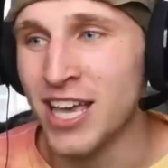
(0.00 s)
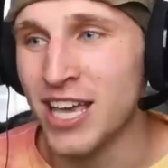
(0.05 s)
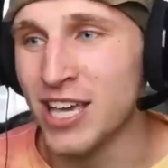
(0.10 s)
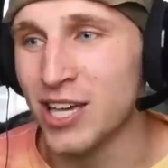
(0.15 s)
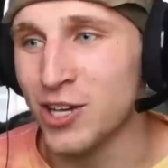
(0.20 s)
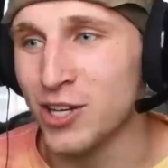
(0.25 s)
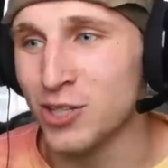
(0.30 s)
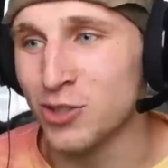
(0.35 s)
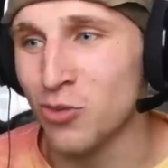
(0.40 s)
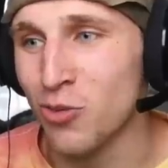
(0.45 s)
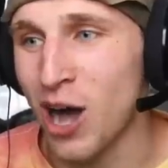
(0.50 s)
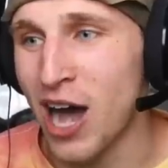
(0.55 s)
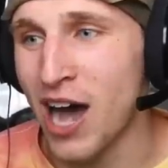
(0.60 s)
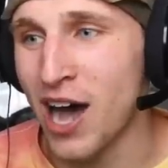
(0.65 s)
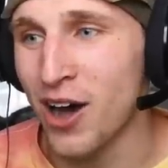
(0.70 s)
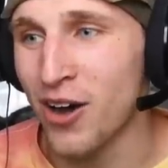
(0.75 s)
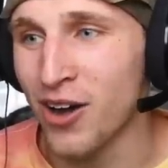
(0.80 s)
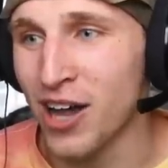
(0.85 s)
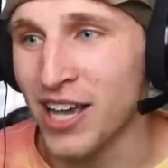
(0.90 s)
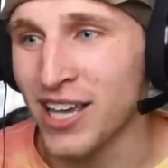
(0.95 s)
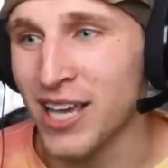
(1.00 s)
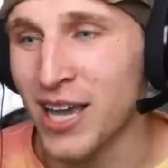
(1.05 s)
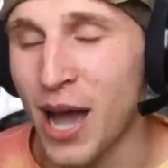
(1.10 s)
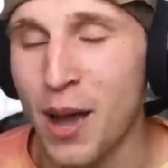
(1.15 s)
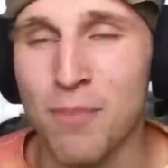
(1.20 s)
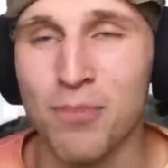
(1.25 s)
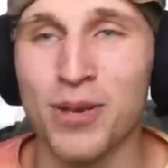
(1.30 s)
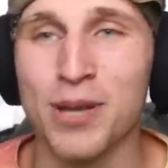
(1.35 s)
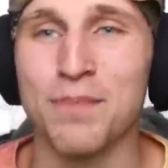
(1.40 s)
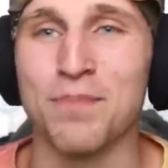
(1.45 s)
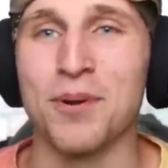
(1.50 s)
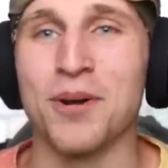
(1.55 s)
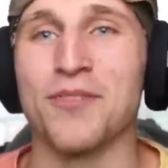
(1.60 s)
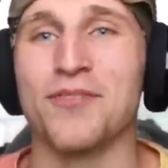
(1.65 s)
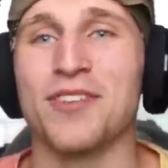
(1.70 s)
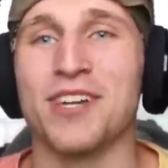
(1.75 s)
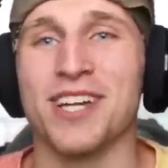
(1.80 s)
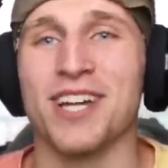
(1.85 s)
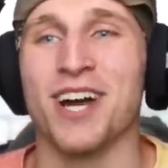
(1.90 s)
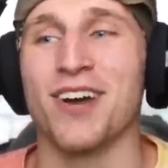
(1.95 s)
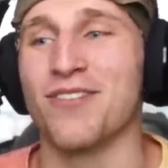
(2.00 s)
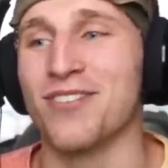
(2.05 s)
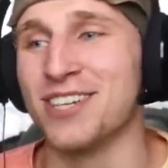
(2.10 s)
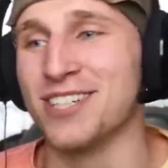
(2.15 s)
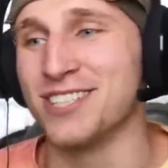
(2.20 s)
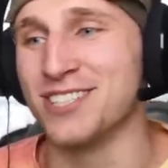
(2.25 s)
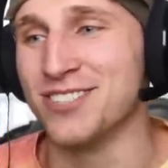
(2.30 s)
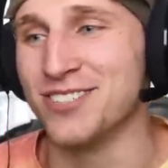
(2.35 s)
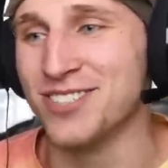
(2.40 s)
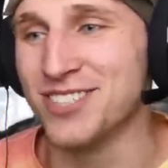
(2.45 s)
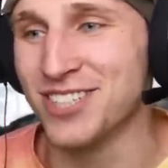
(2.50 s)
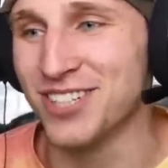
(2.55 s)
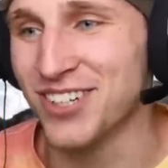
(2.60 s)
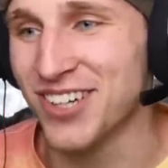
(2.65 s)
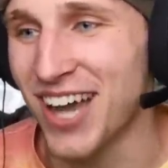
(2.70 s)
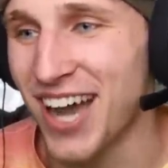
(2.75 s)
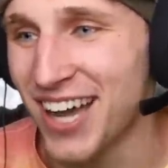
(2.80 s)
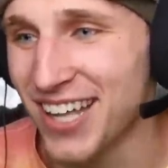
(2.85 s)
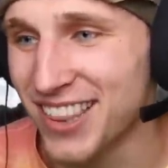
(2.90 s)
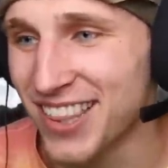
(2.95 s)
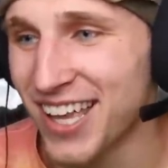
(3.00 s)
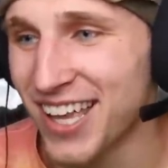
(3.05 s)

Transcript: He goes, wow, I can't, I played perfect coverage and you still got